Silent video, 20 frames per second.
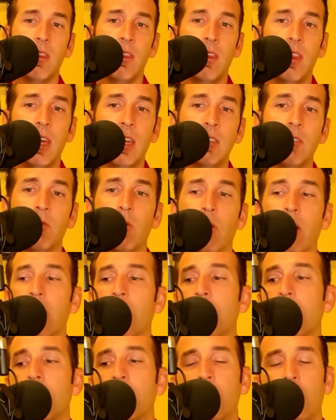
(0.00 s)
we're going
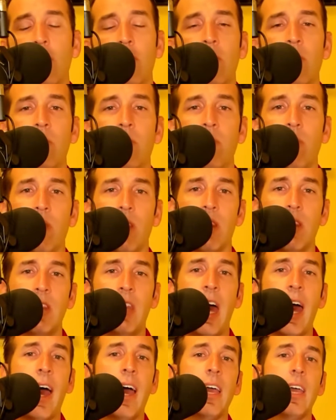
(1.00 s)
to assume
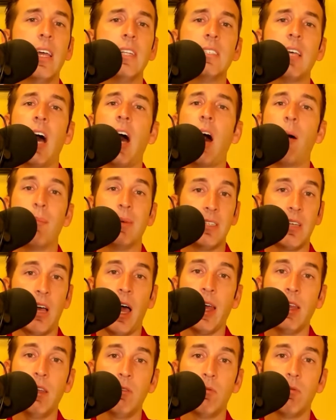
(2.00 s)
that it's a
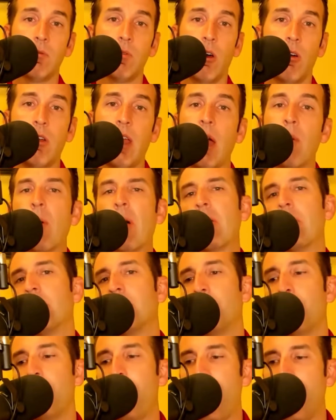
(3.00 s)
homicide, okay, whether
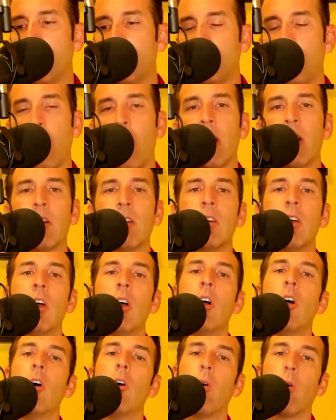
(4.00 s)
it's manslaughter
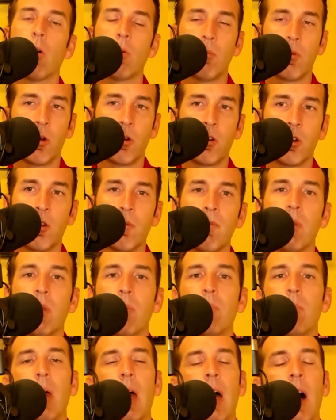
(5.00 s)
or murder.
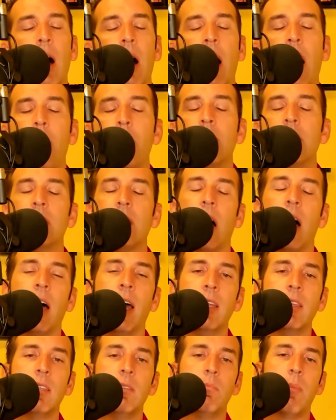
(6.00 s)

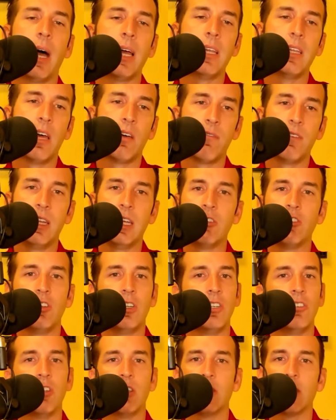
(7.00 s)
Homicide, by
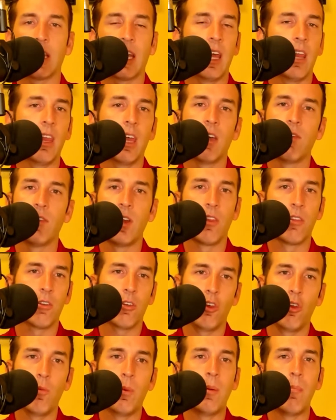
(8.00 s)
definition, is just the killing of another
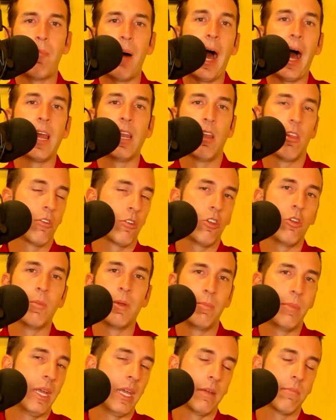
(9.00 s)
human by another
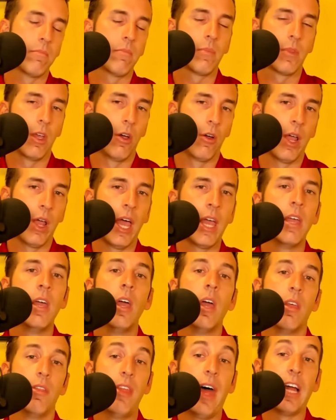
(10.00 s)
human being, okay?
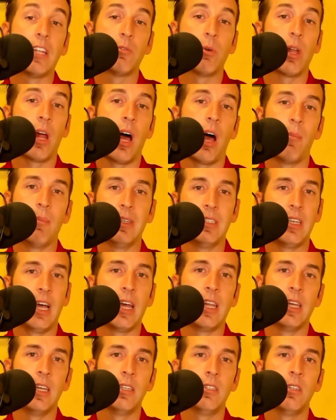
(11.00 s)
That's what
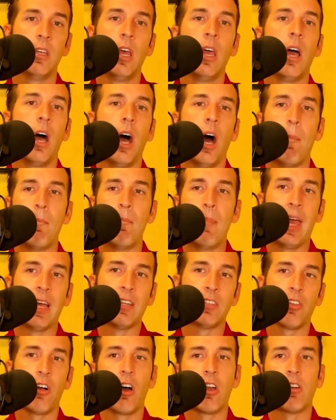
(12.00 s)
homicide is.
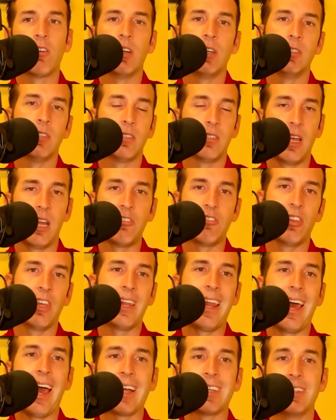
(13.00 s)
Manslaughter is essentially
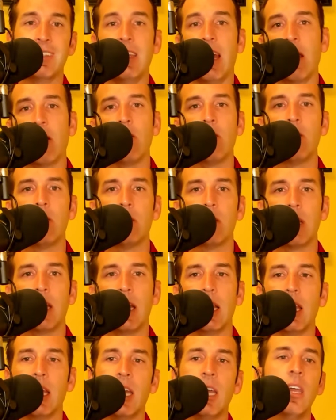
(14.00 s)
an accidental
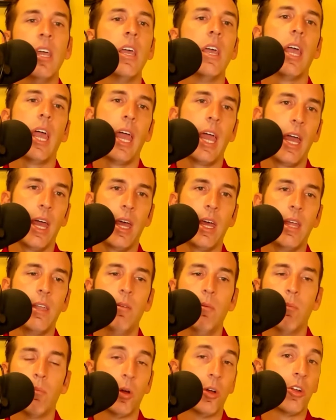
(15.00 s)
killing,
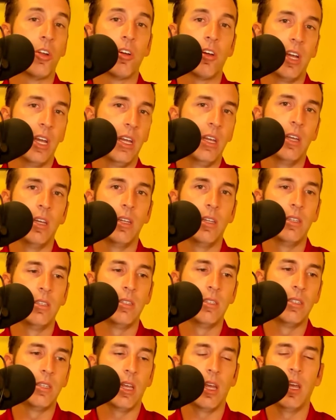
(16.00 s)
and murder
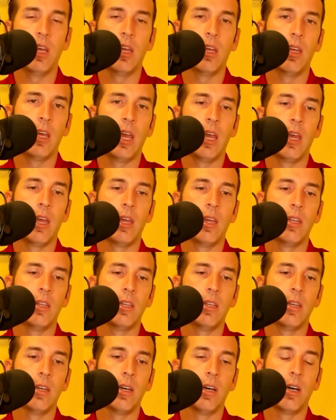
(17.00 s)
is
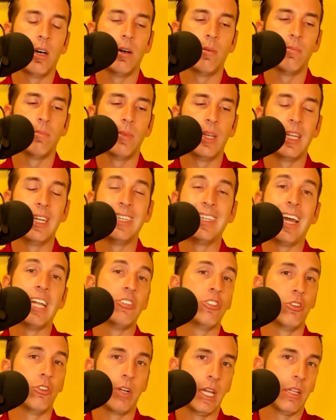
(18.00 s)
an
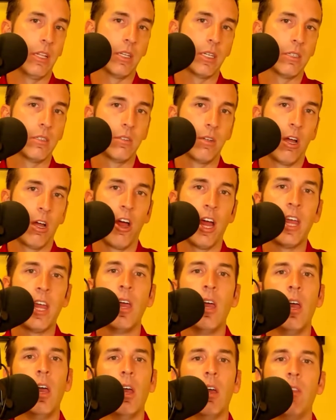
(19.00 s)
intentional killing, all right?
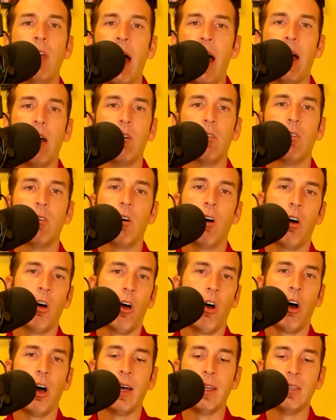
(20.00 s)
That
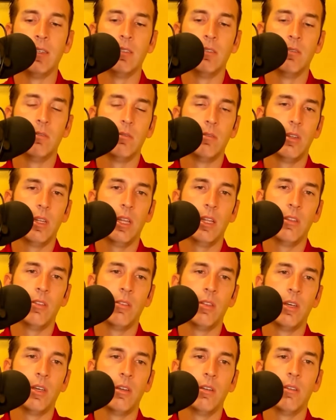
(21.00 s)
on
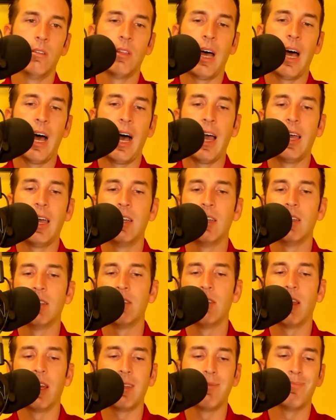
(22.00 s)
the
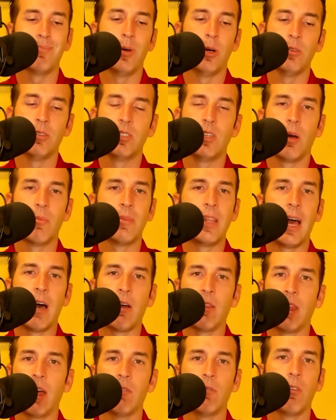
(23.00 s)
highest, like most dumbed
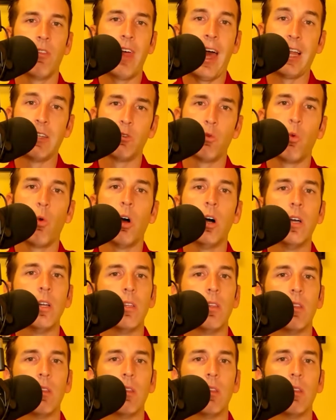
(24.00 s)
down level, that's what